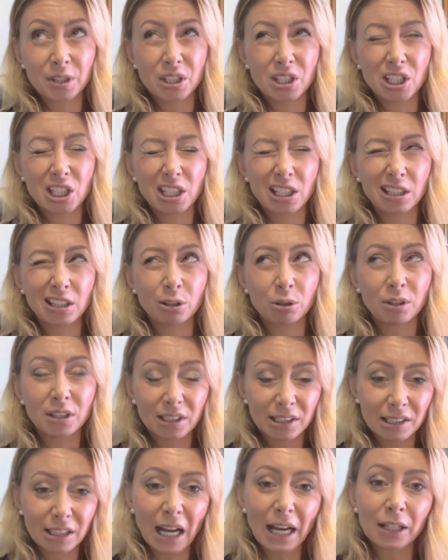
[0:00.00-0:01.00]

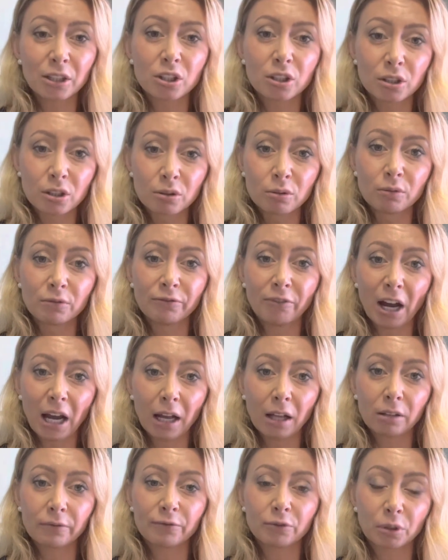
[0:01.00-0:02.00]
decide to
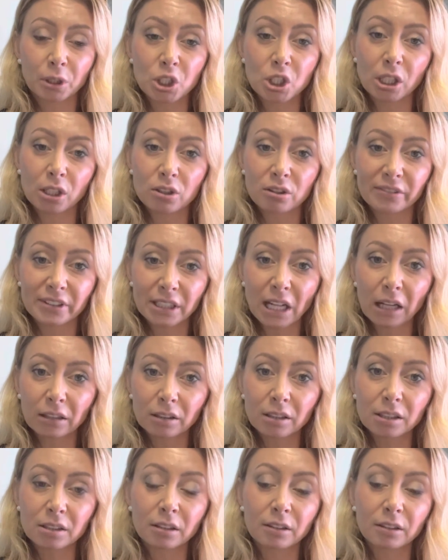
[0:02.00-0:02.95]
file for a change of status.